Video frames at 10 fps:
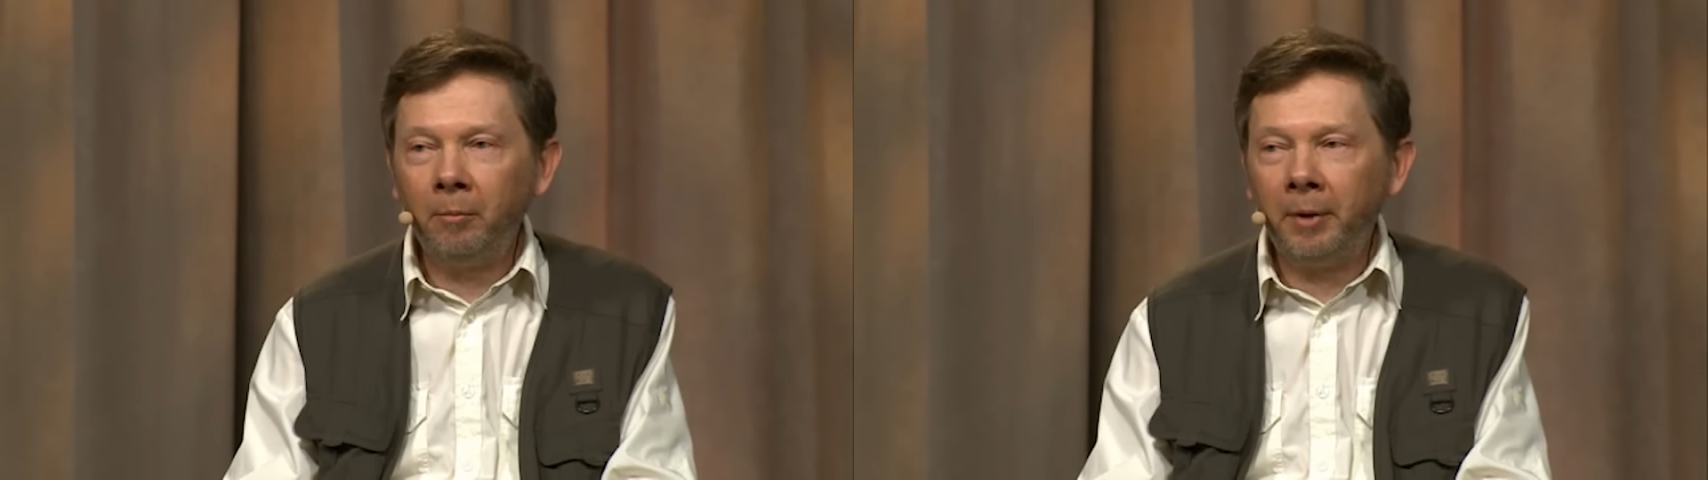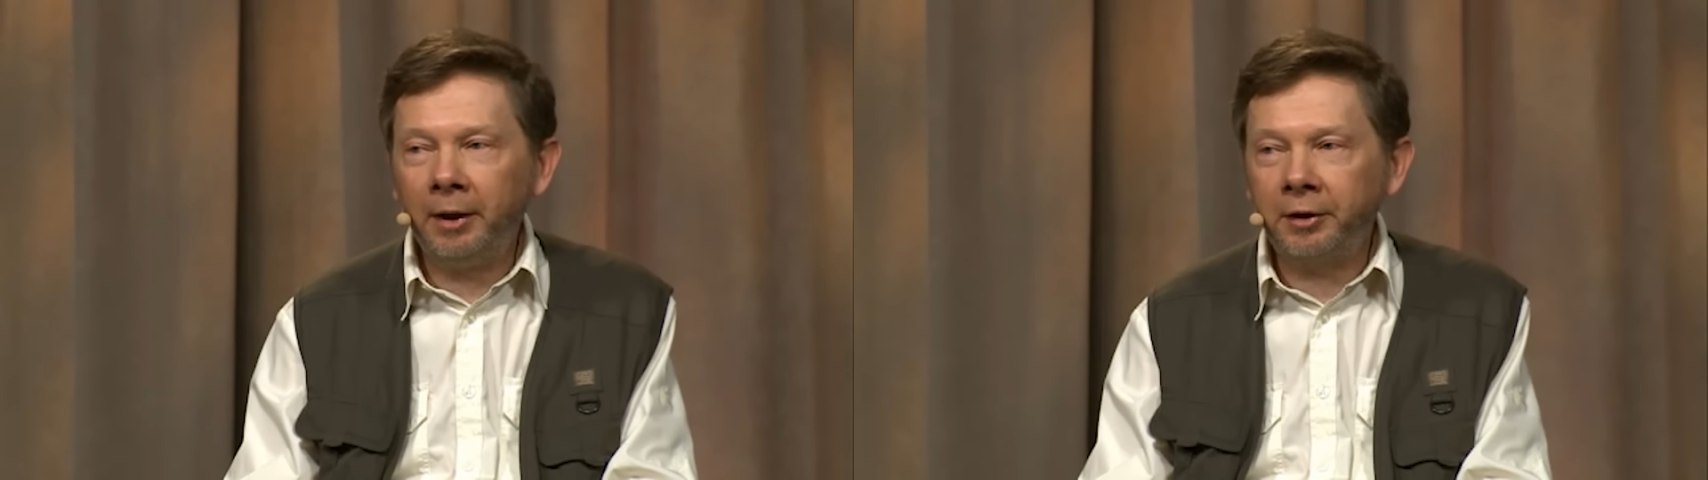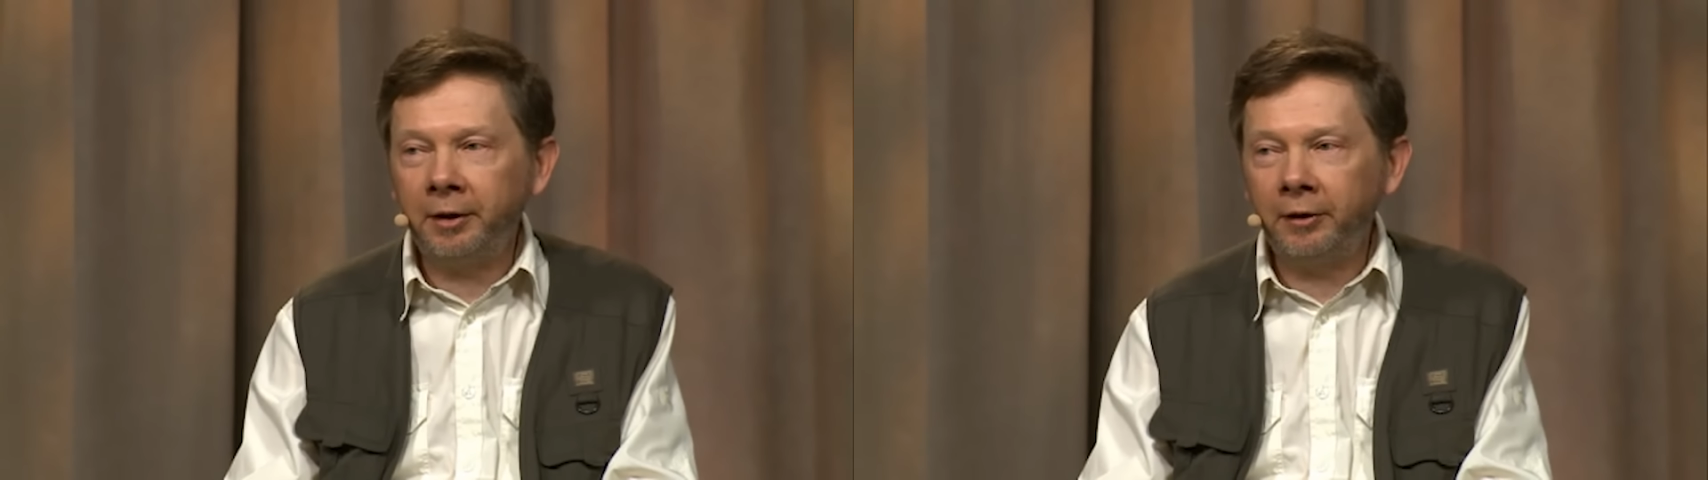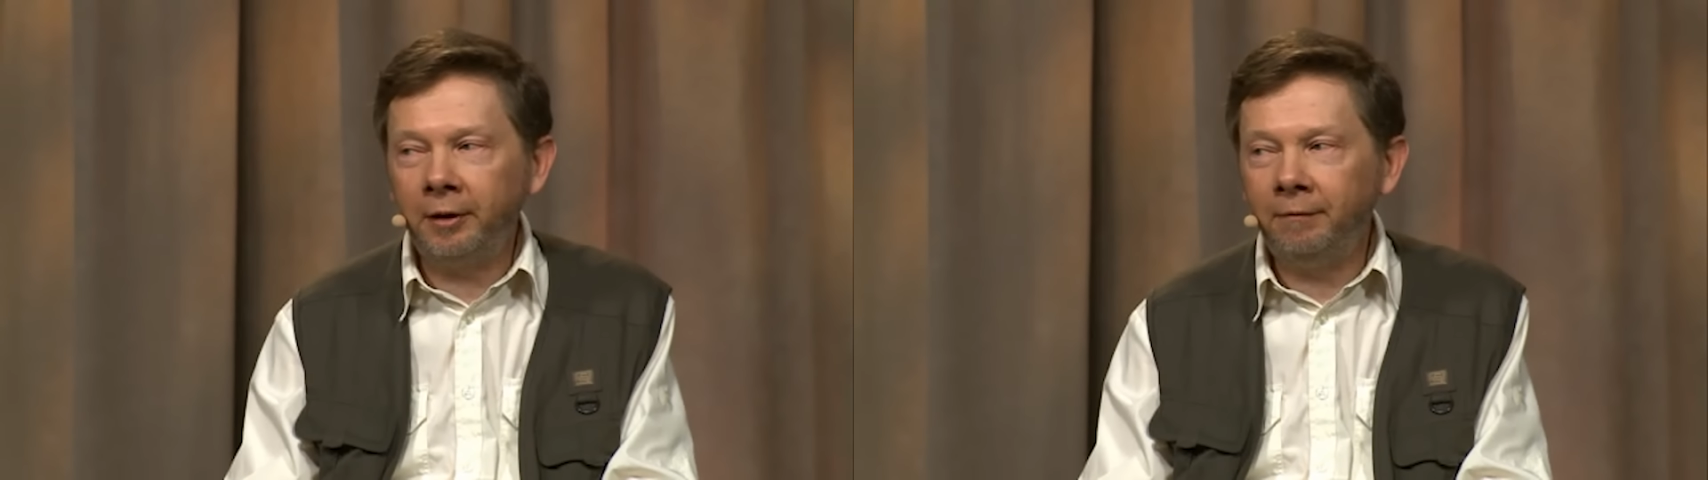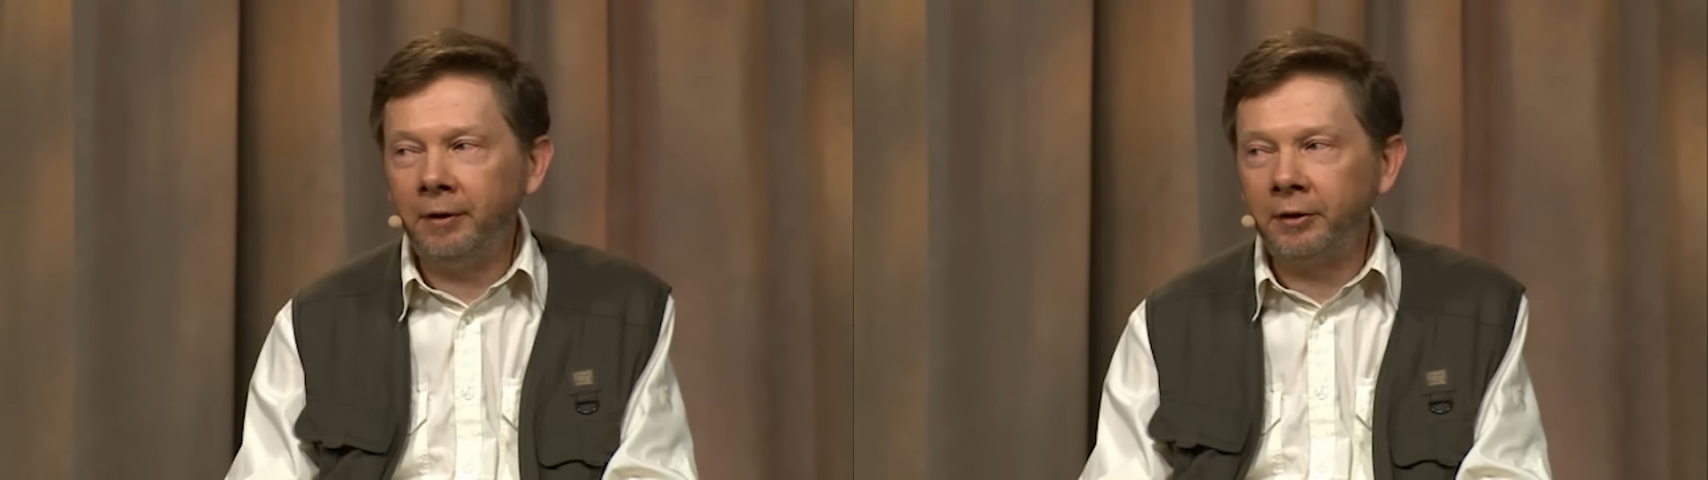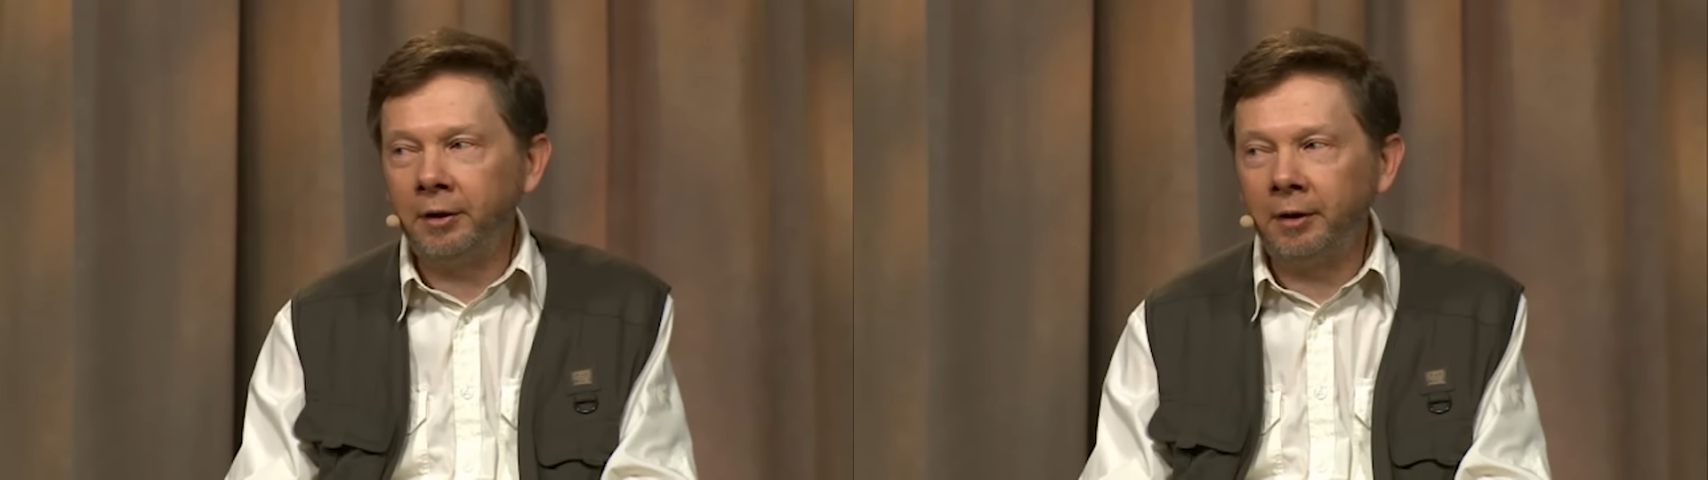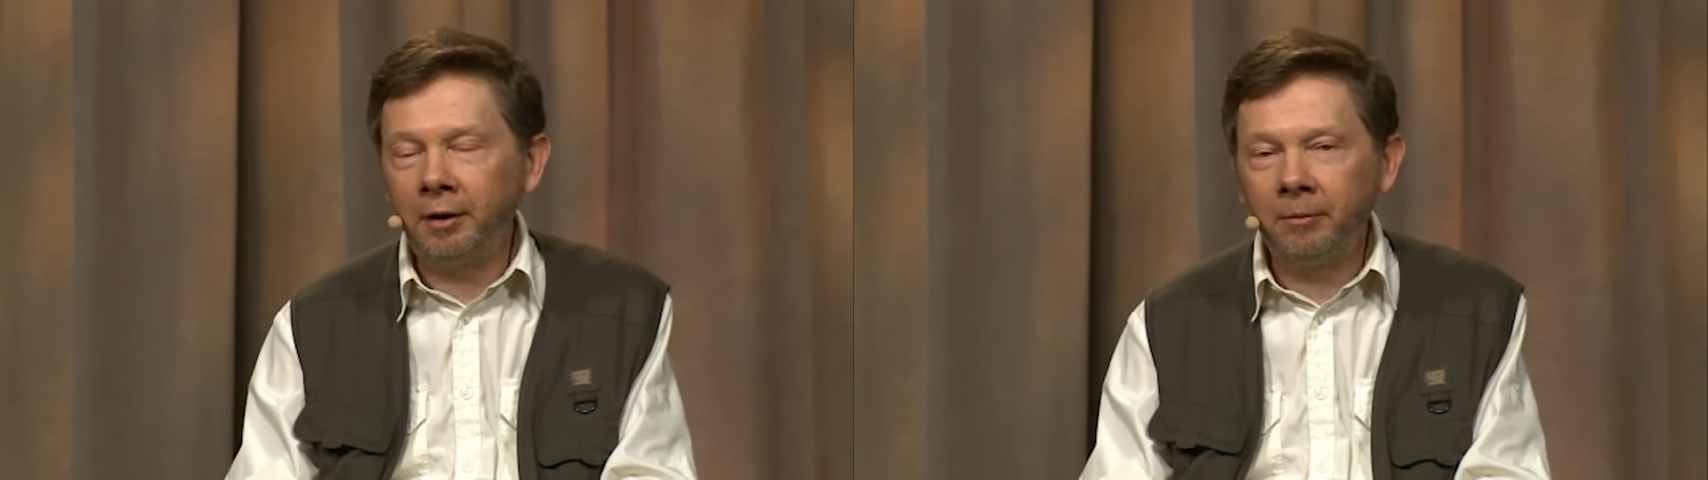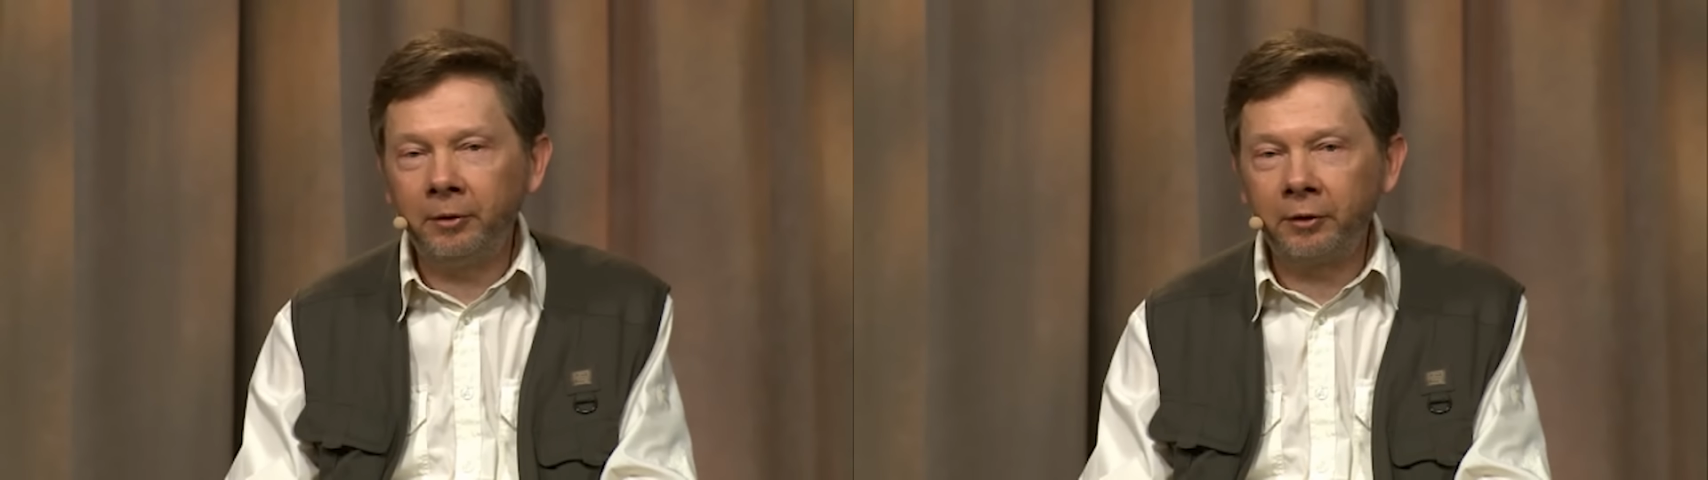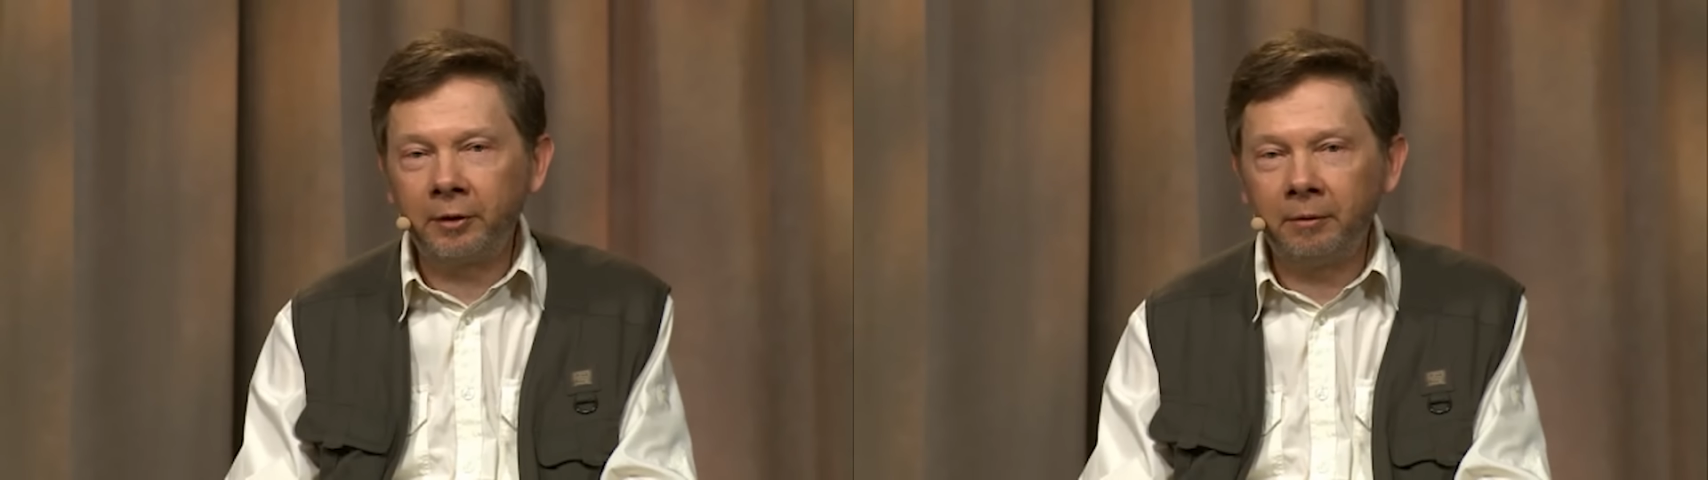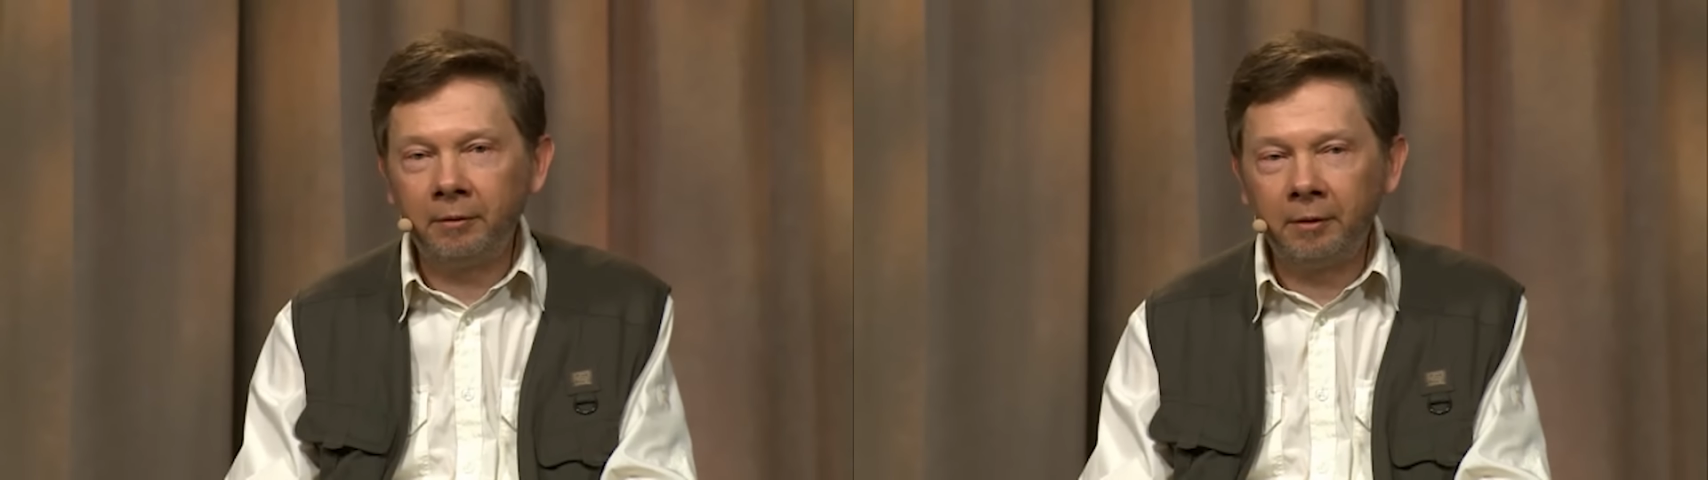masters he visited was